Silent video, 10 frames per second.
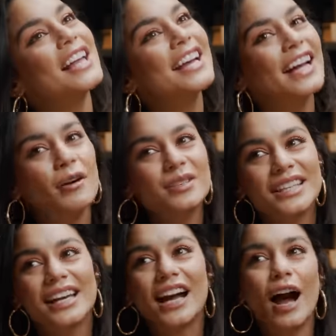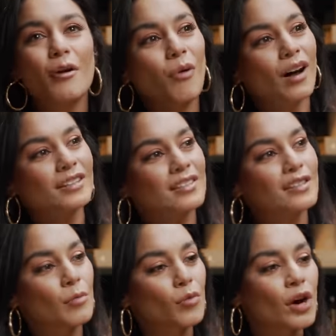like I was like, I want
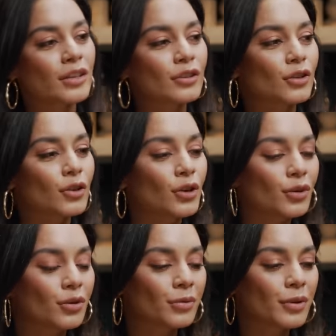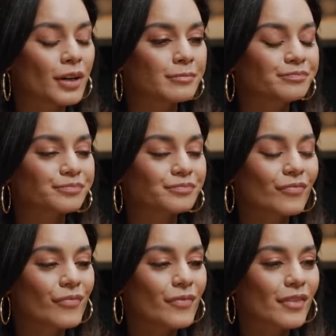someone who.
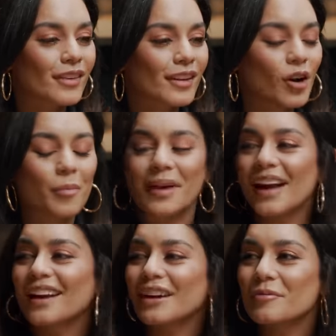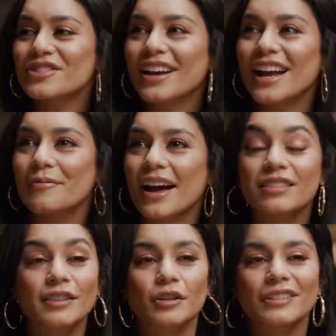Oh man, I wish I had. I
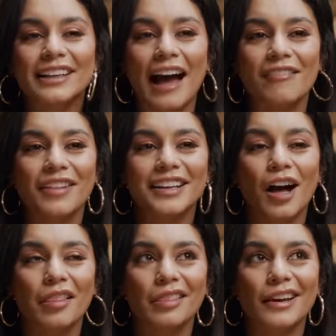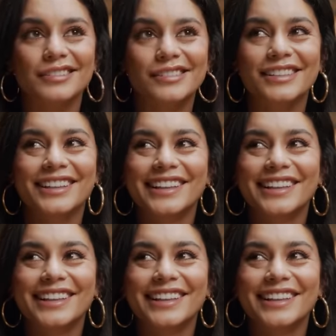literally have like a list.